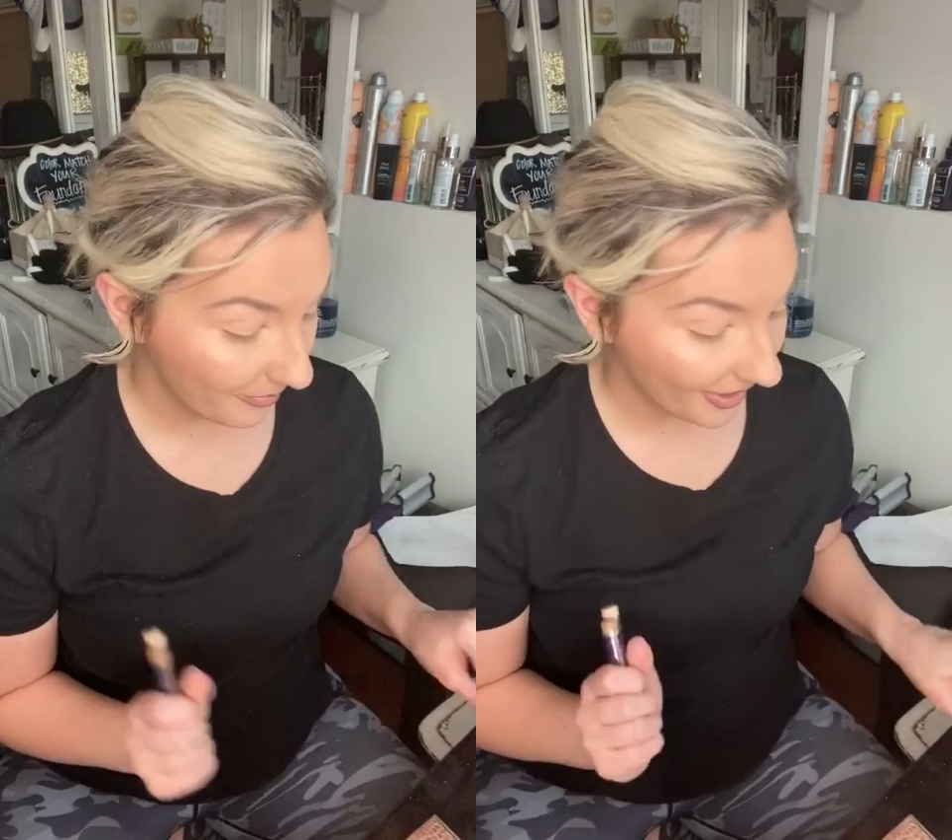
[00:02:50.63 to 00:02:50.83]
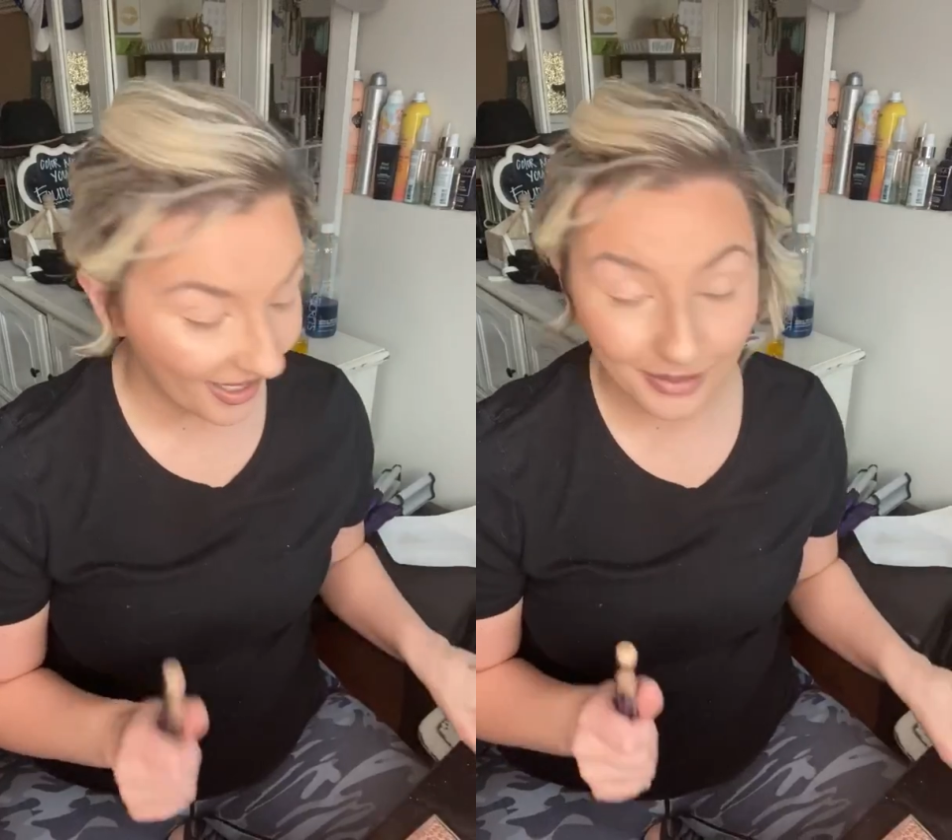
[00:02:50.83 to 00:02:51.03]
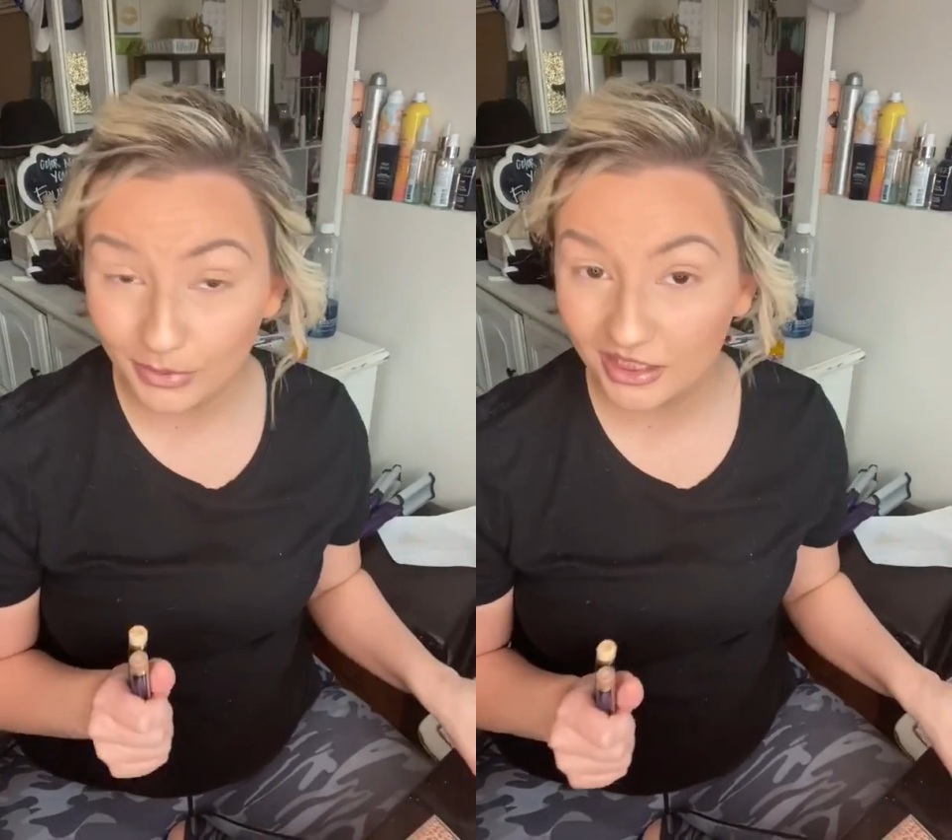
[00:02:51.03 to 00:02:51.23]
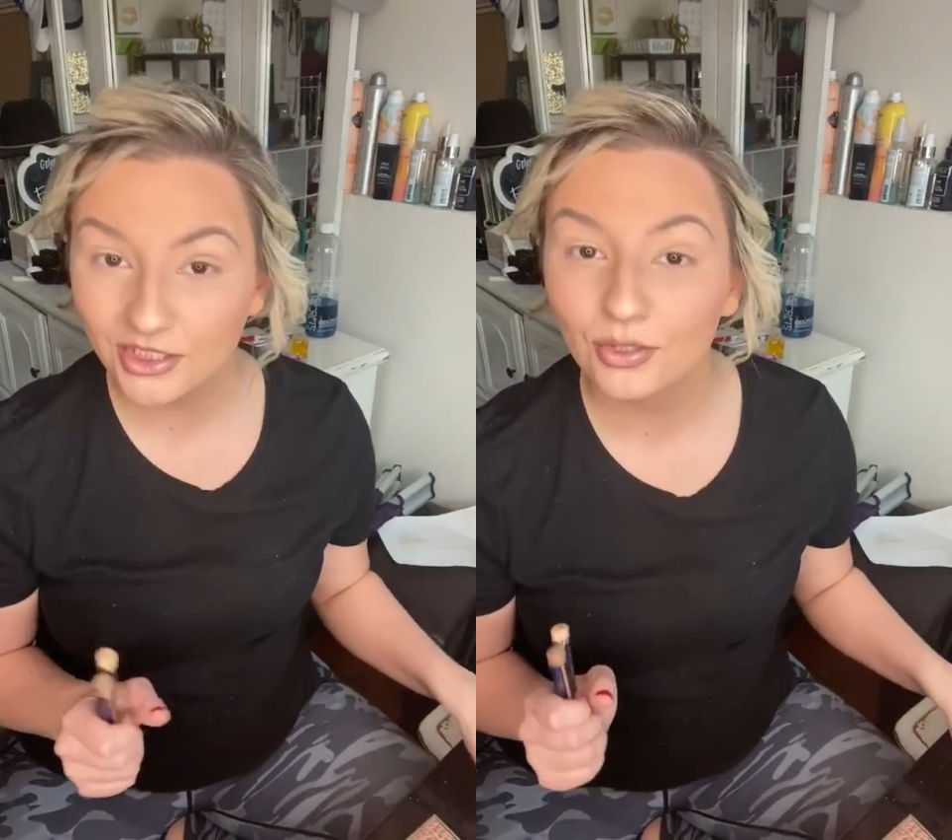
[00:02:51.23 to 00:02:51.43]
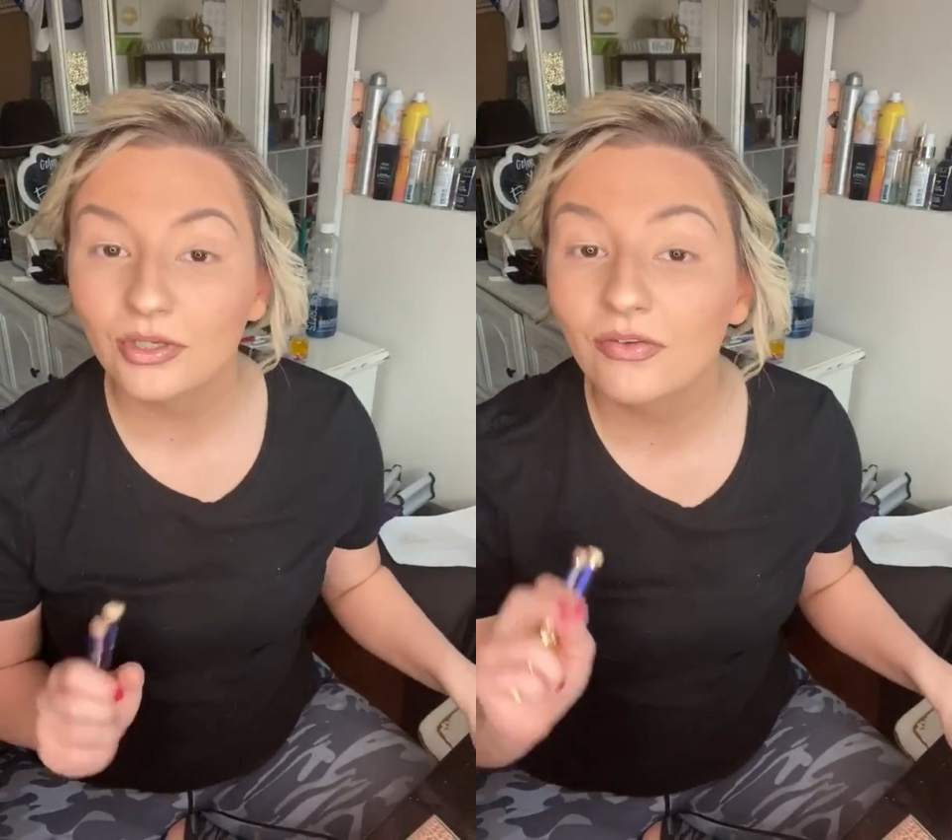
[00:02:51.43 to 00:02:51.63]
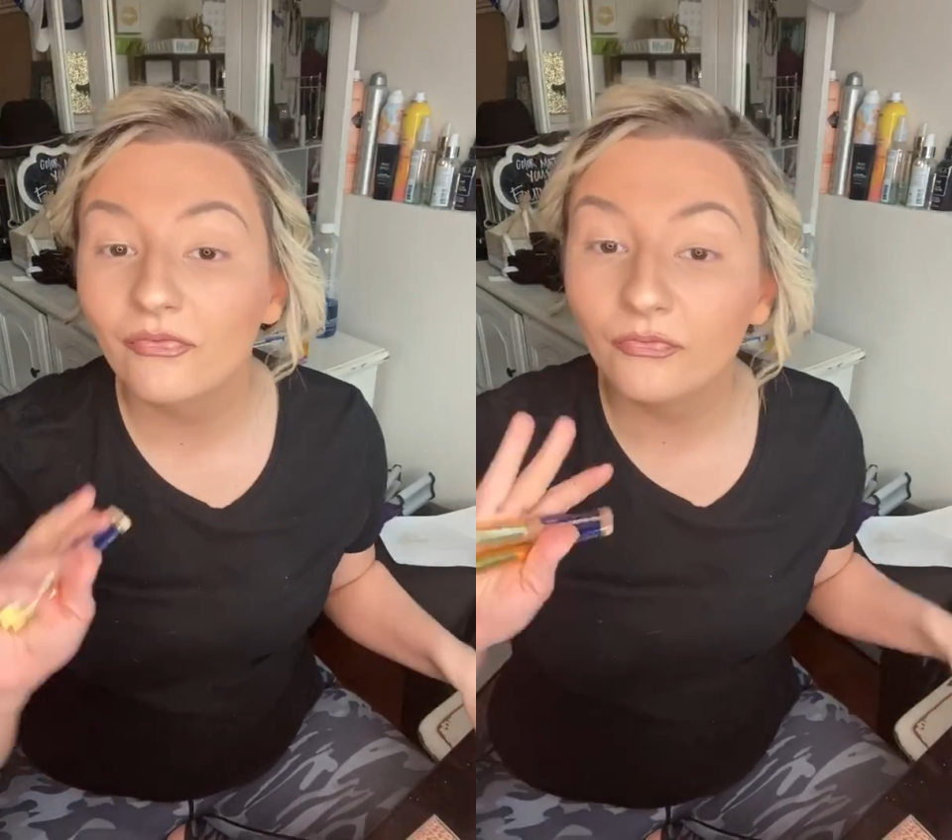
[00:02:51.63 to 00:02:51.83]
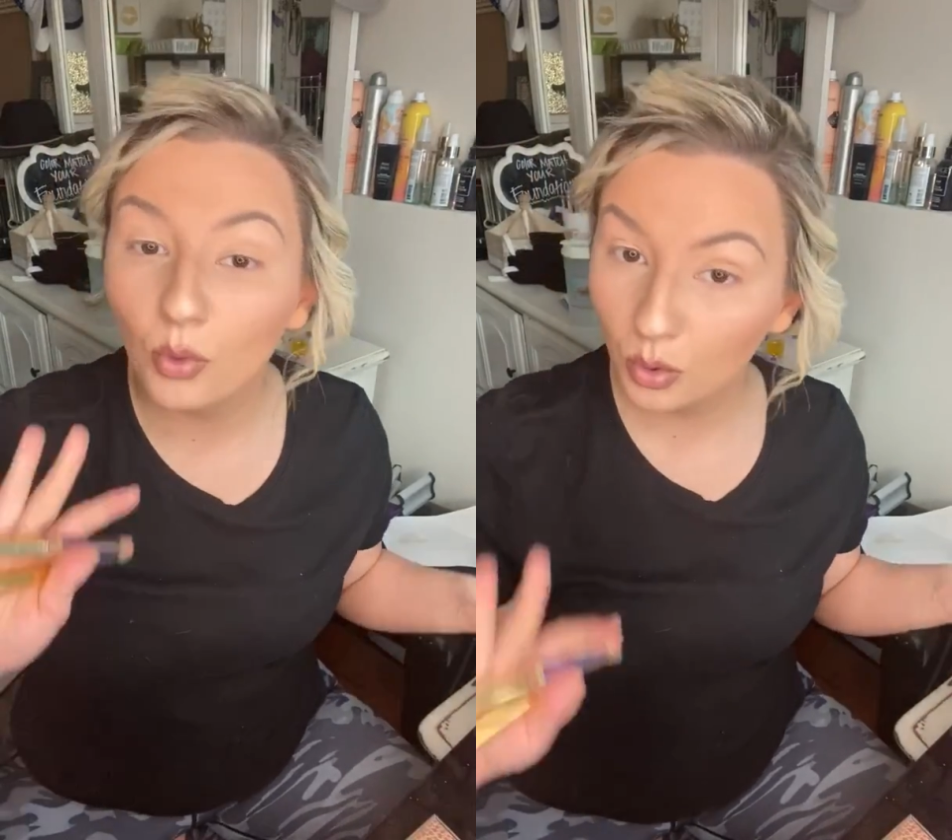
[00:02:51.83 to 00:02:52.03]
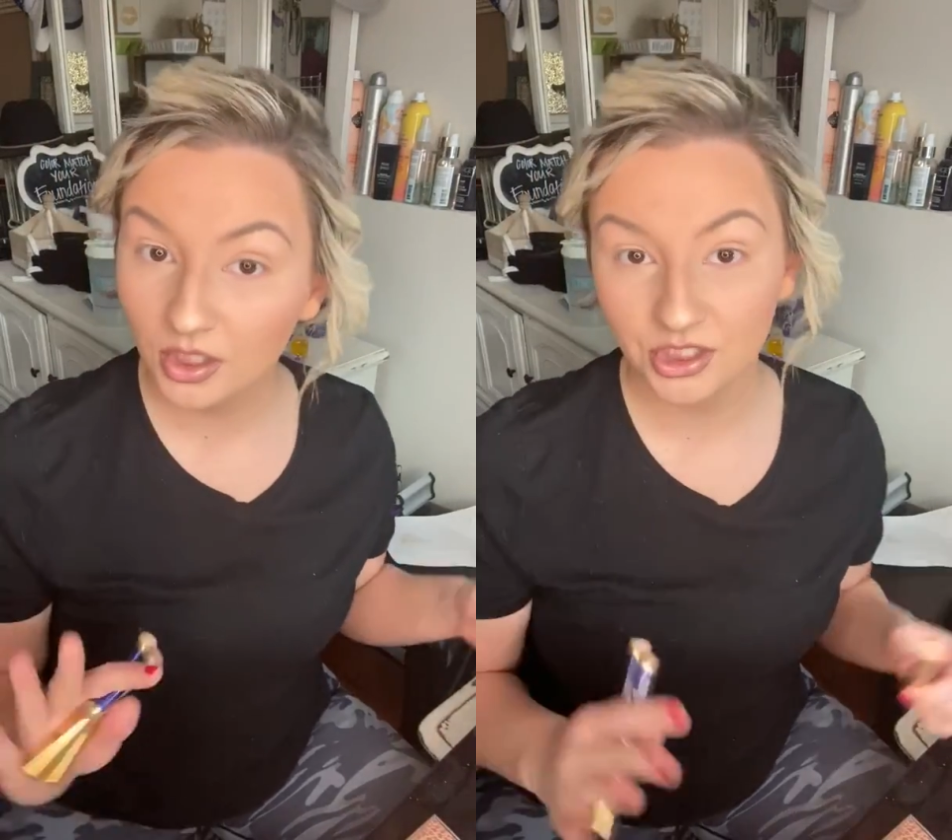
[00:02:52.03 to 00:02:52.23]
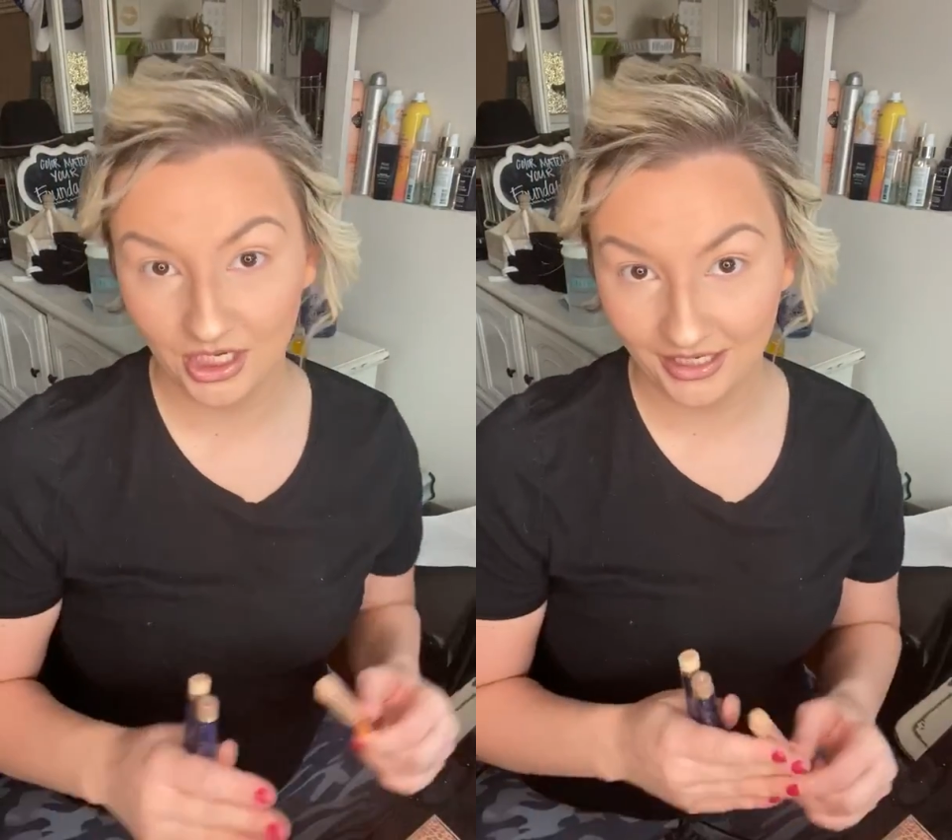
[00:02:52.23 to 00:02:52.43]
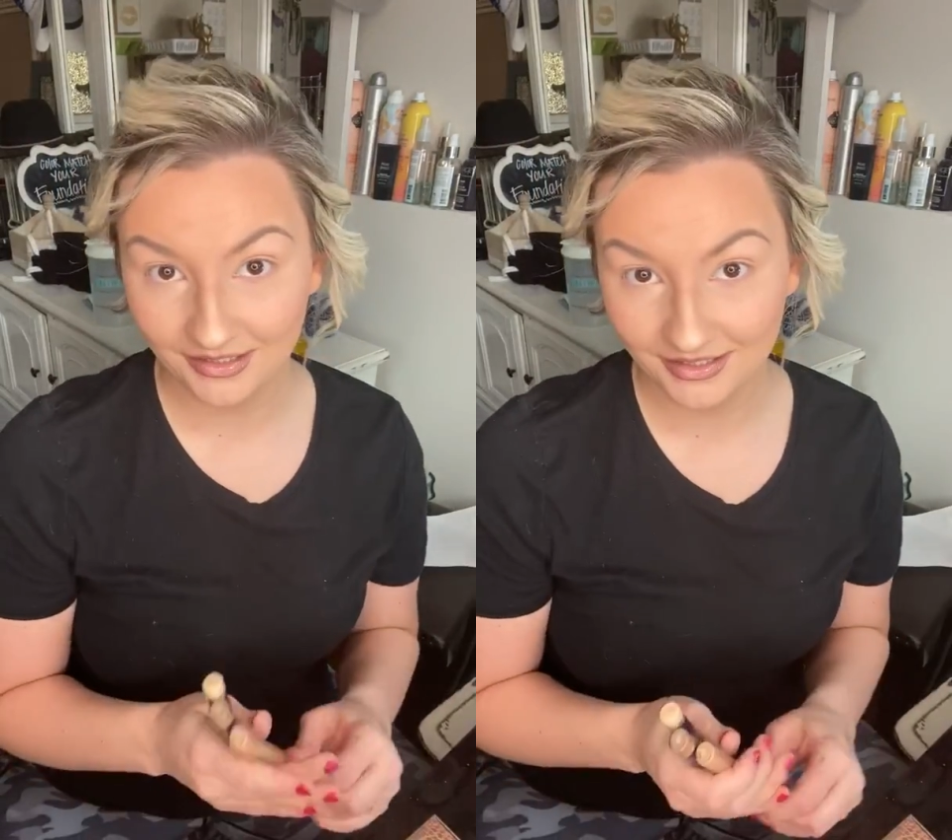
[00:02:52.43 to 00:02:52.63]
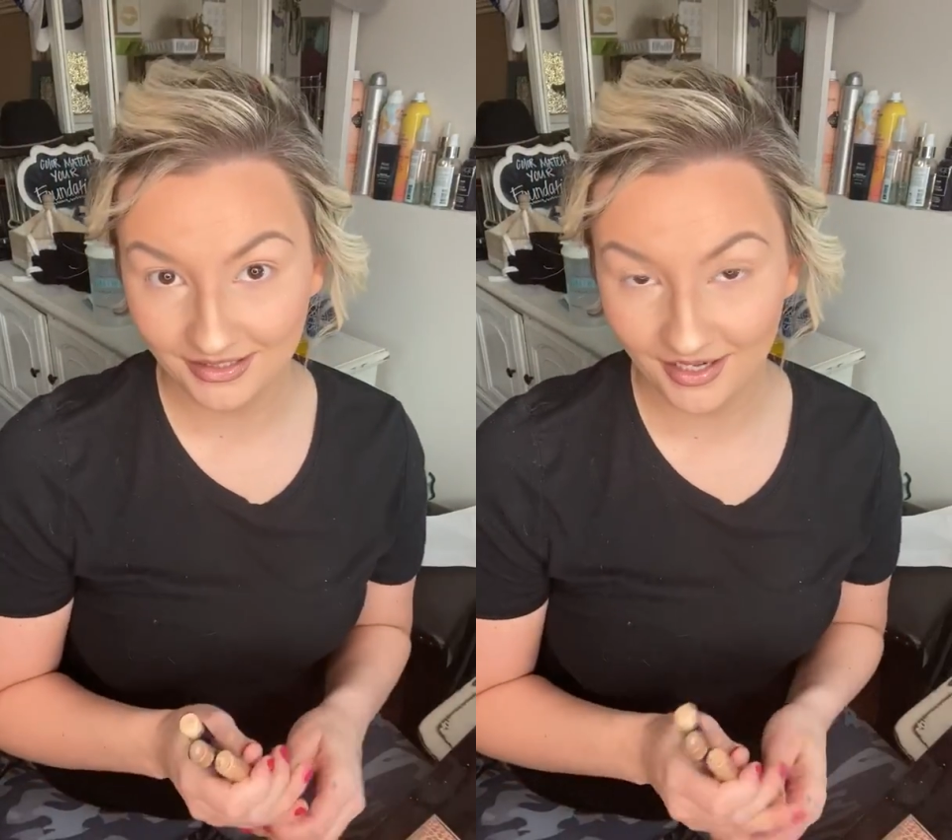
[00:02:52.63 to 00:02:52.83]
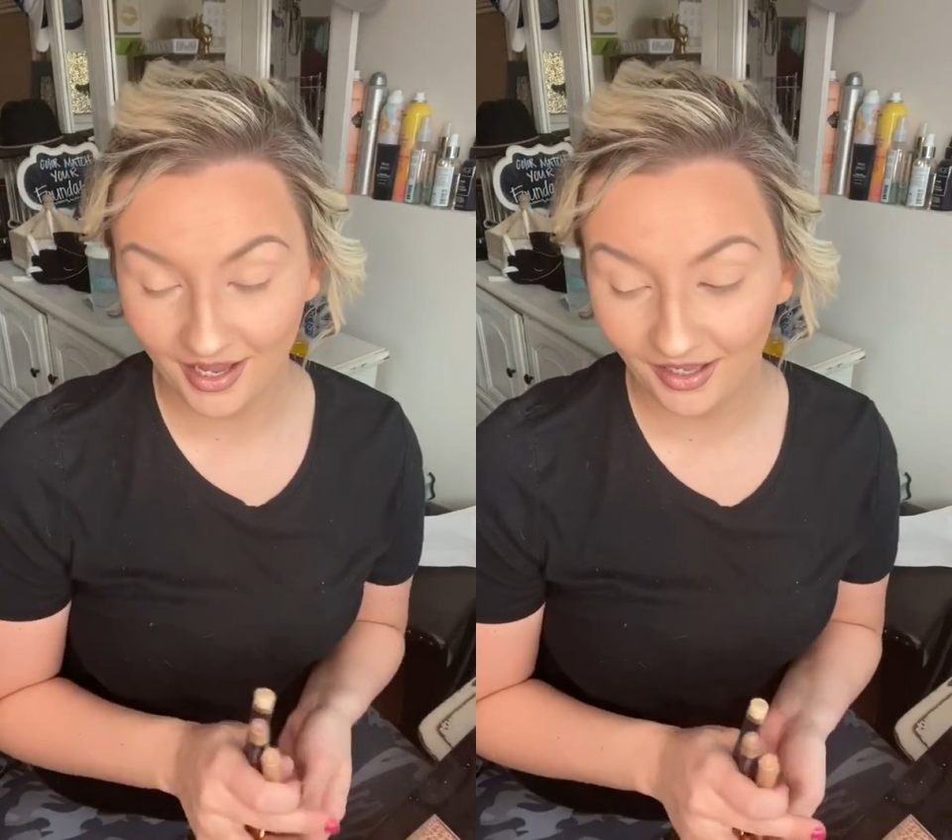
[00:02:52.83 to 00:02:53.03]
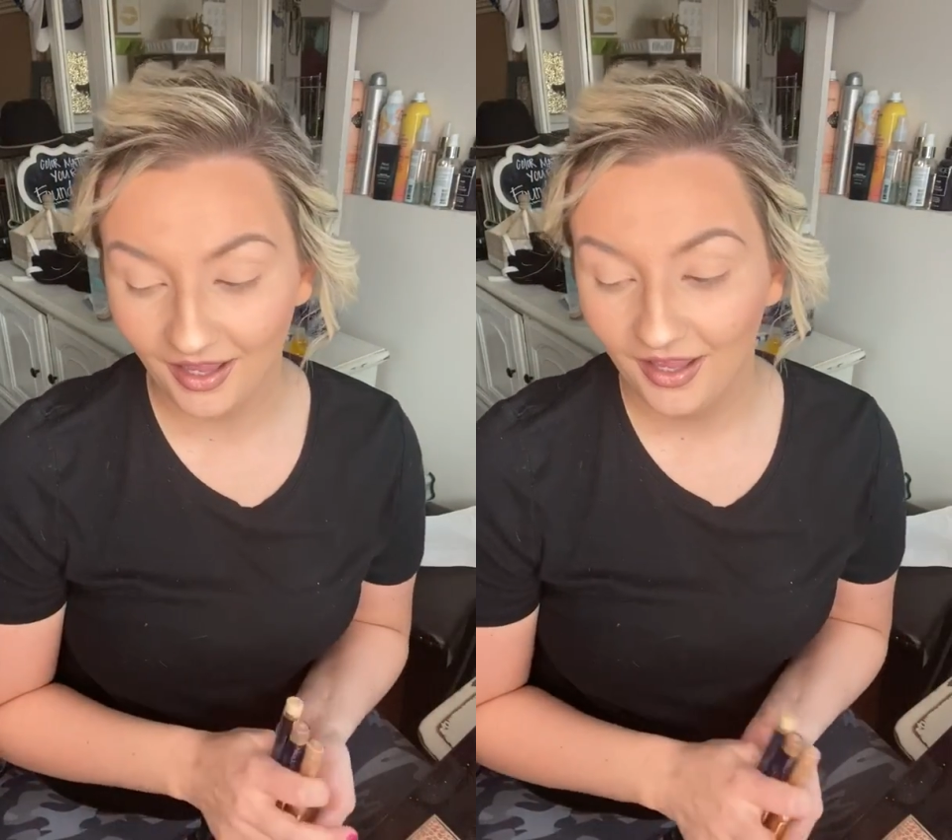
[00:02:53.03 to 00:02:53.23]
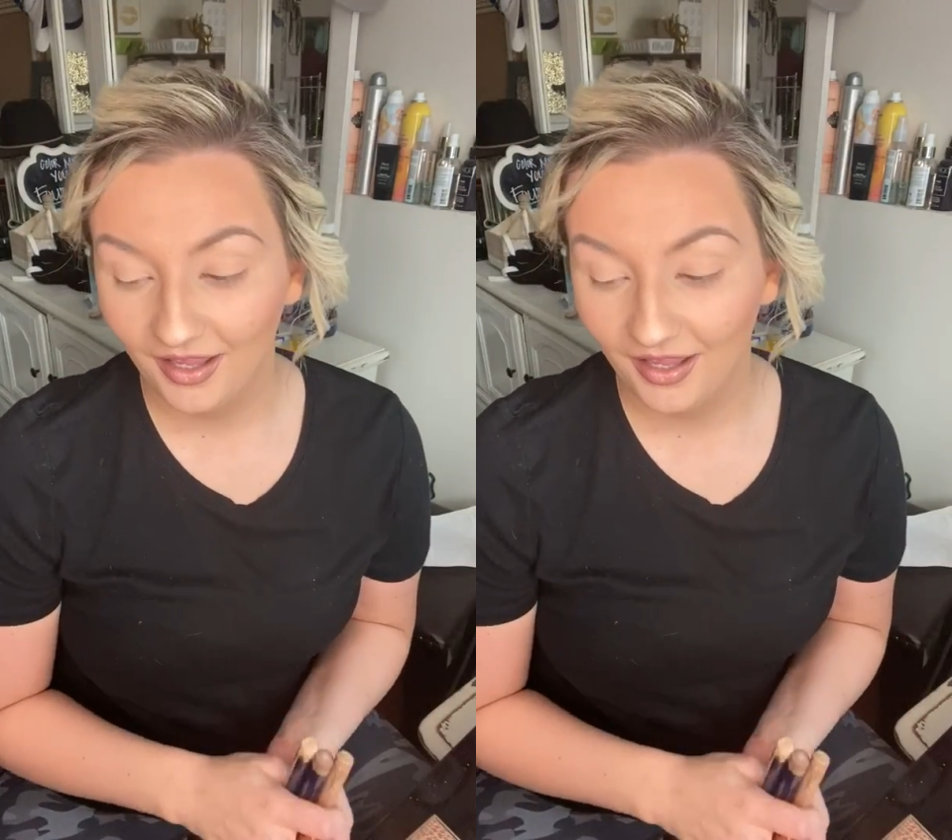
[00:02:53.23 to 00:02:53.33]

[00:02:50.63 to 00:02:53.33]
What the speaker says: but I'm going to show you 4 shades today.